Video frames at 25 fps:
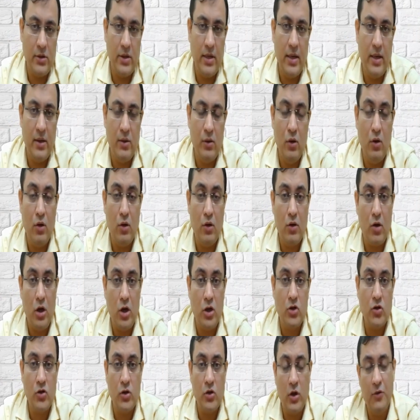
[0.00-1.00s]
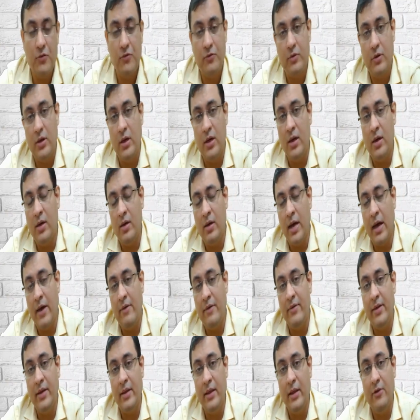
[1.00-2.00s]
There are no cost of
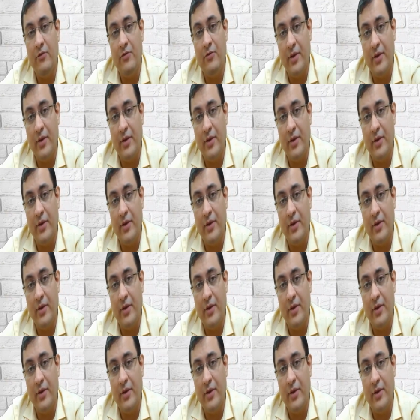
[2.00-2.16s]
having the